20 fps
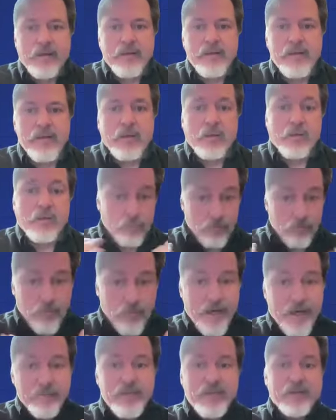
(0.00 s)
So
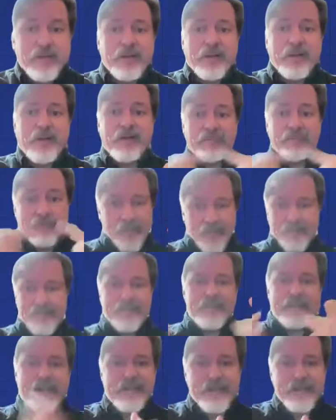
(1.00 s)
my name is Duncan Huffman, as
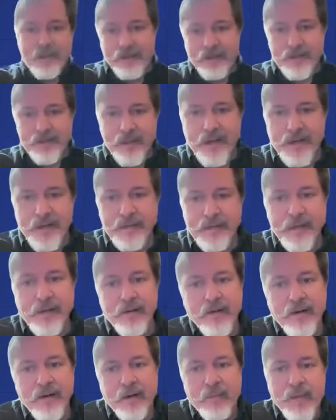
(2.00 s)
it says on the slide
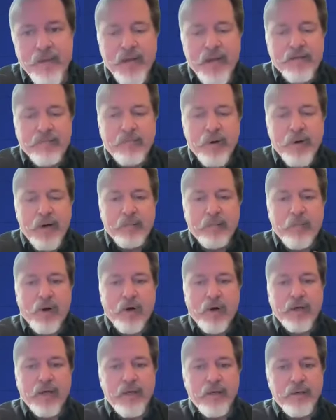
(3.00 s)
there. I'm the head of product
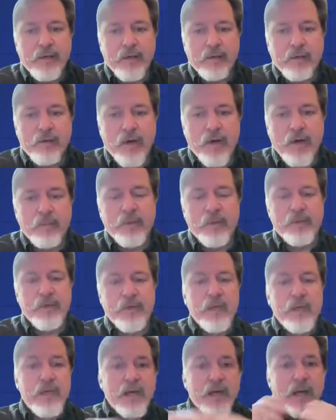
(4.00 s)
marketing here at Incredibuild.
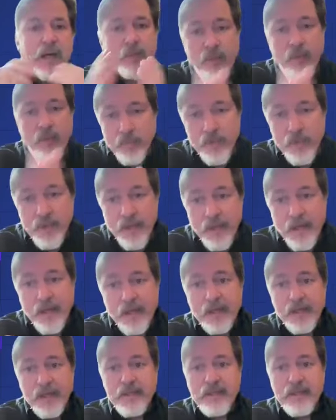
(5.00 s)
And with me
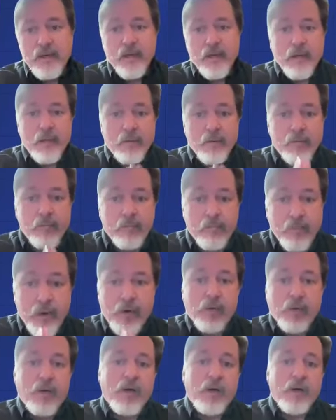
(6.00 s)
today is
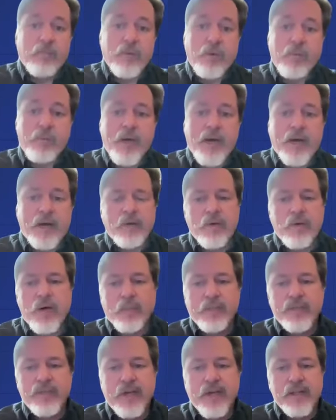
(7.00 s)
Beau Peck, who
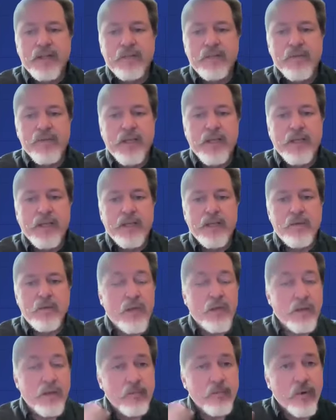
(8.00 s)
helps customers like you
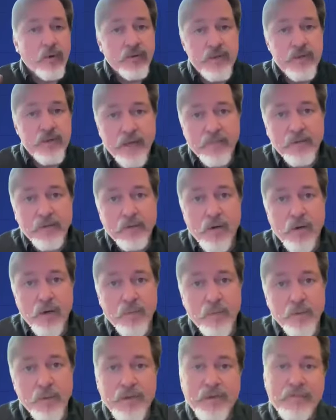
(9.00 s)
get the most out of
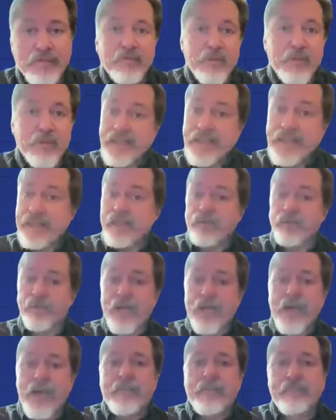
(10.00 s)
Incredibuild every single
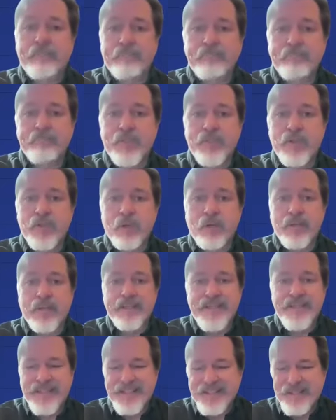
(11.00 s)
day. So
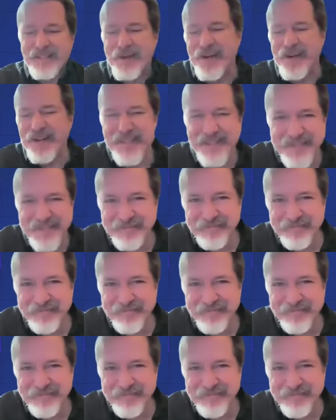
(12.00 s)
let's get started.